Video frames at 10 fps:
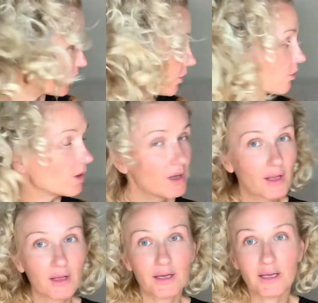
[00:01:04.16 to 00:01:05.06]
go
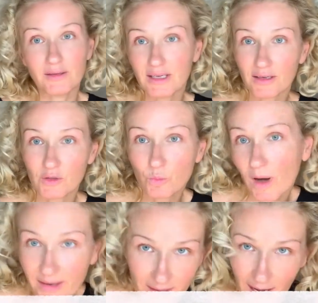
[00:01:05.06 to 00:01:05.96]
in details
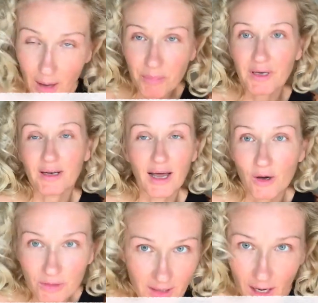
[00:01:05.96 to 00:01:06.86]
why that happened and
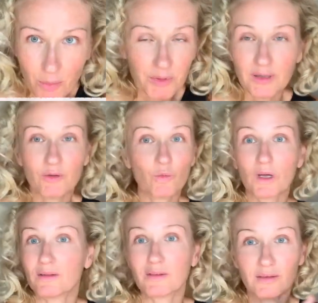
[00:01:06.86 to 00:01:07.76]
how it happened and
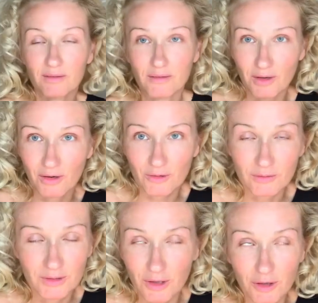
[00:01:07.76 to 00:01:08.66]
what,
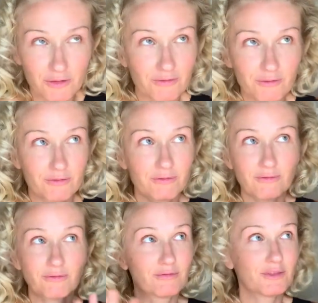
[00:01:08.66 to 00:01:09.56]
the
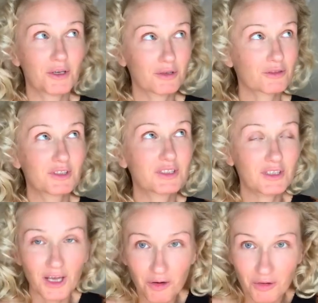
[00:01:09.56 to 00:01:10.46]

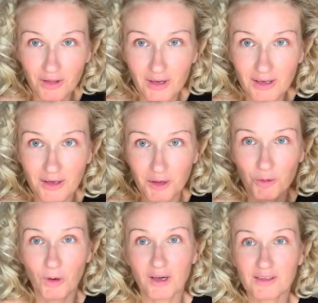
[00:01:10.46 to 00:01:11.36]
scary thing that
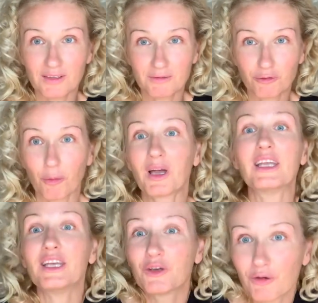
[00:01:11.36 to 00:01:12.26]
it was, and for
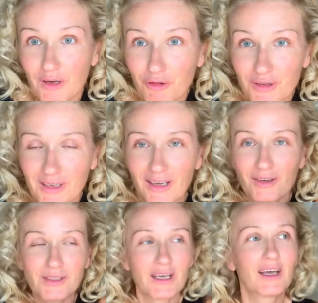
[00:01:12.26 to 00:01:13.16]
my ego and everything
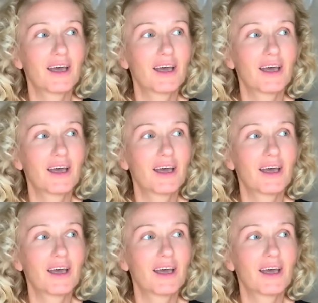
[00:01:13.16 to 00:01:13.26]
else.